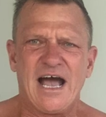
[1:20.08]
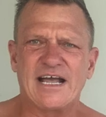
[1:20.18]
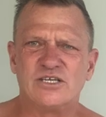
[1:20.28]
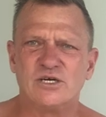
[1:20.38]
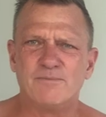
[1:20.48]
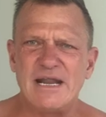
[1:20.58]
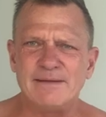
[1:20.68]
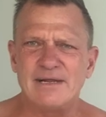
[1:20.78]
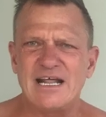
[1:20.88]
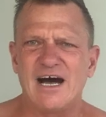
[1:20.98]
I can do a
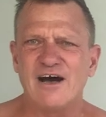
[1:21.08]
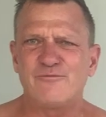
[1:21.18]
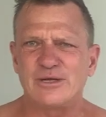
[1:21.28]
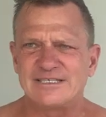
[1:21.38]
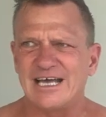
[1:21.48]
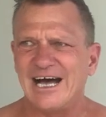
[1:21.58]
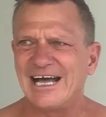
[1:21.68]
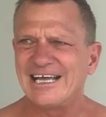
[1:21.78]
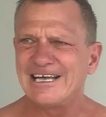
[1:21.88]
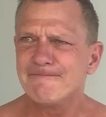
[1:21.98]
minute, minute and a half, but the
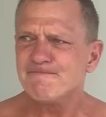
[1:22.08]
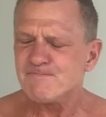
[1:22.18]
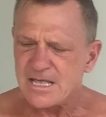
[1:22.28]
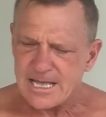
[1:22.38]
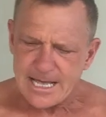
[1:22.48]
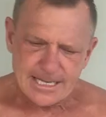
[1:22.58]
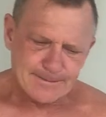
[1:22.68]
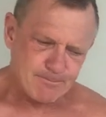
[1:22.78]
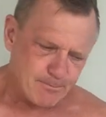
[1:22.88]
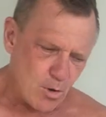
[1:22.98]

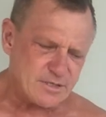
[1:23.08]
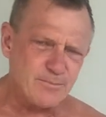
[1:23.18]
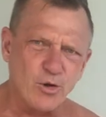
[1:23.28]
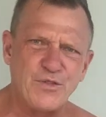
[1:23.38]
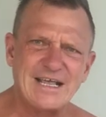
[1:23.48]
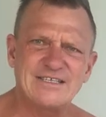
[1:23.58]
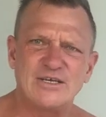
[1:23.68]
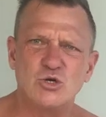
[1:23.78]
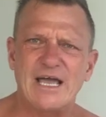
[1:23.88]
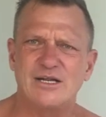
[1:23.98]
most important thing is
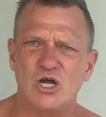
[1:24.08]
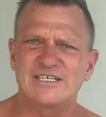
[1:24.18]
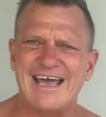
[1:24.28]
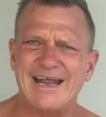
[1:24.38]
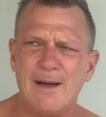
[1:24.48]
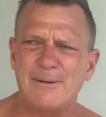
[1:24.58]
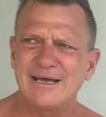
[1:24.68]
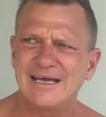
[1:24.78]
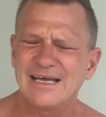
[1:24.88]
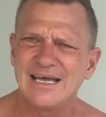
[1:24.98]
that you know to get up
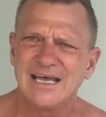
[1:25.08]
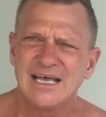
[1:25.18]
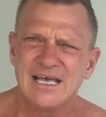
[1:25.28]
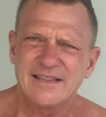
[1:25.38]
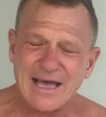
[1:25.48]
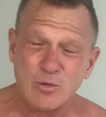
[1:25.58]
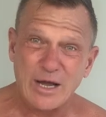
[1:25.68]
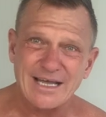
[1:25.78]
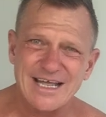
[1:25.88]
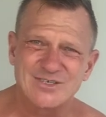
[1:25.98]
that
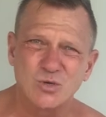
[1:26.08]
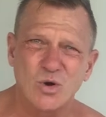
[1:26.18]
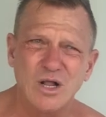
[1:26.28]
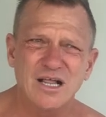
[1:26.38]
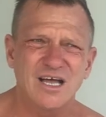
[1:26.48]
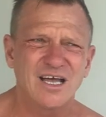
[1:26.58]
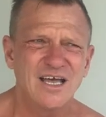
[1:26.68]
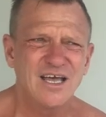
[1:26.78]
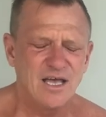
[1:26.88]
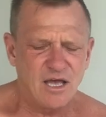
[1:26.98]
way against the wall,
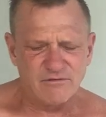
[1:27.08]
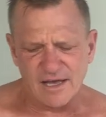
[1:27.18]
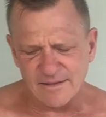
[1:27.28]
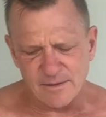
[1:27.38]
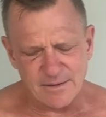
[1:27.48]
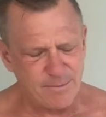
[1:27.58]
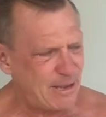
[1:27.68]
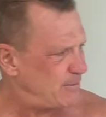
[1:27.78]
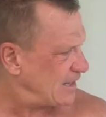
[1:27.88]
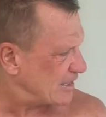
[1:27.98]
rather than
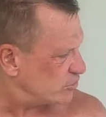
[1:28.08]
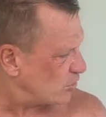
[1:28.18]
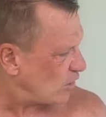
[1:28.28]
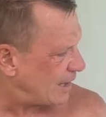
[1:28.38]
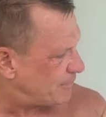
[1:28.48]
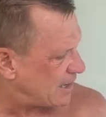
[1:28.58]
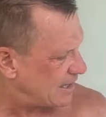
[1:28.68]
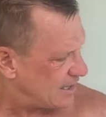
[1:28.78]
people that crawl up